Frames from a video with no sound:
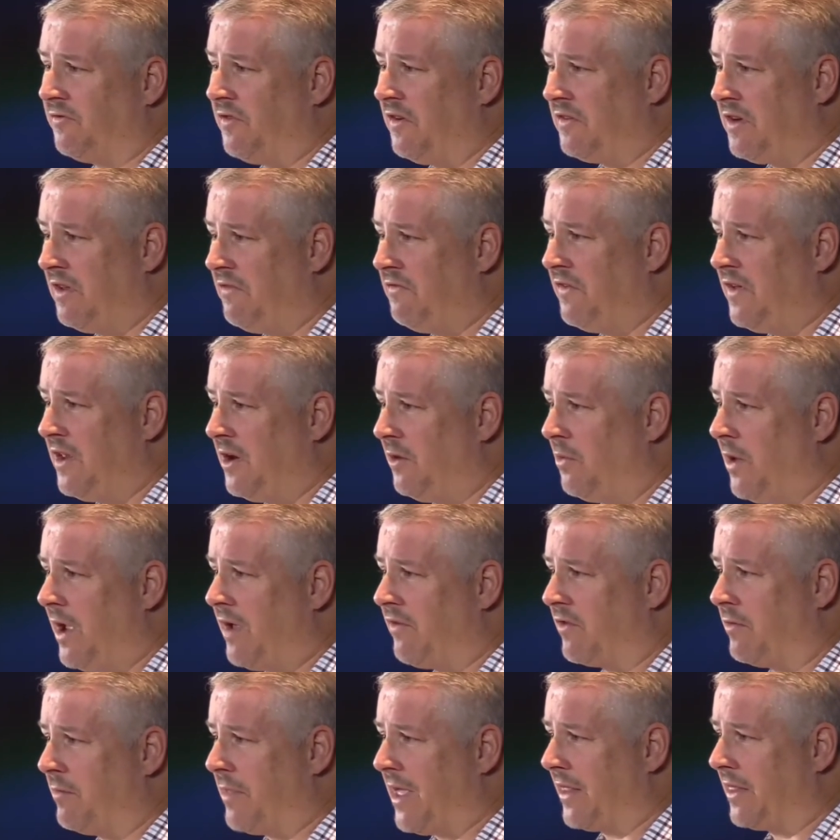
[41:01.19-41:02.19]
as 50 feet
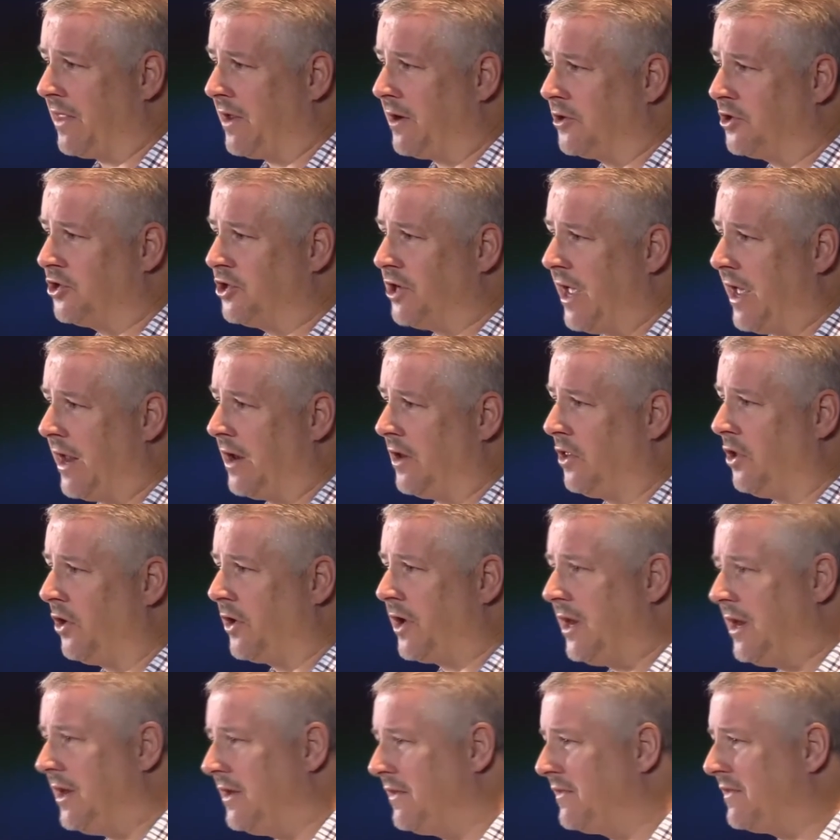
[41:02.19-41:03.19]
away from that Learjet,
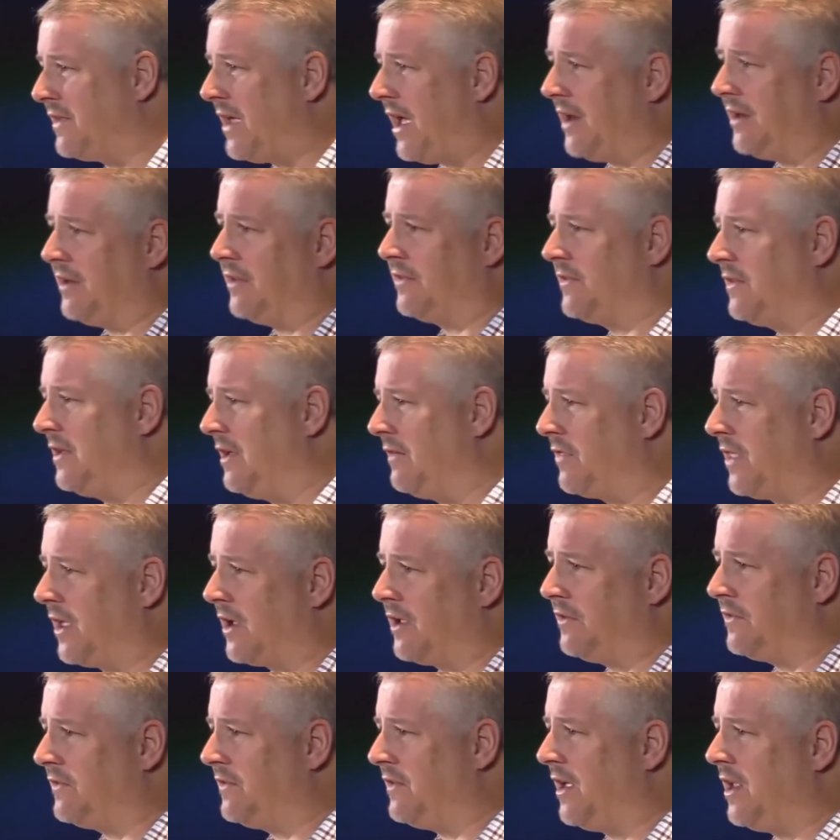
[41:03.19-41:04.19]
looking inside to see if they
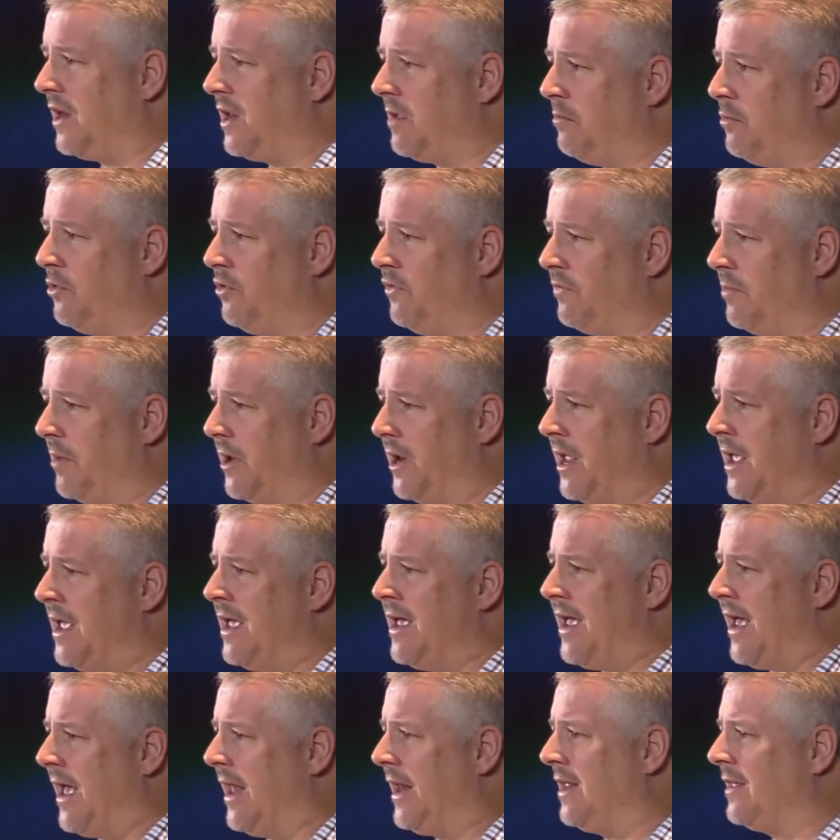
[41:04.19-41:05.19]
could see any movement,
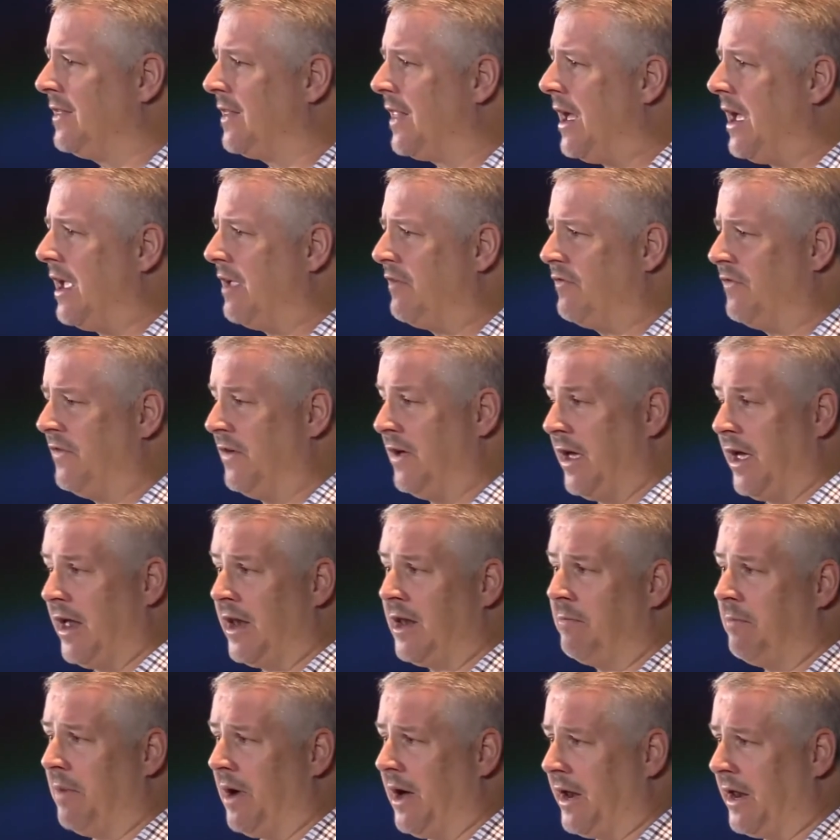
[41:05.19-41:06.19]
any life,
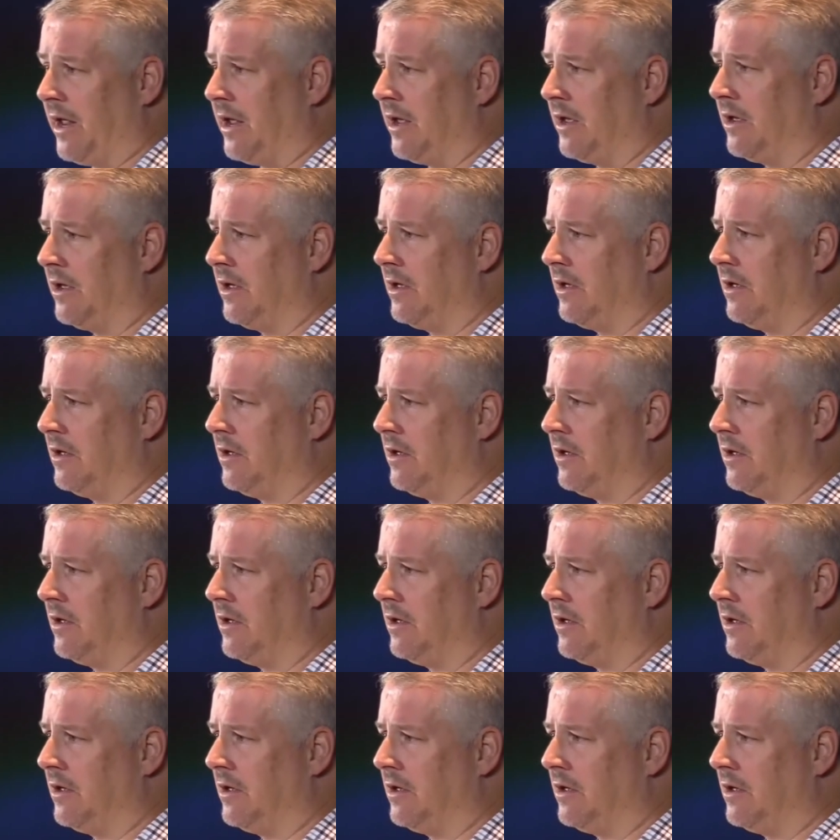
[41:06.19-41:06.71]
anybody.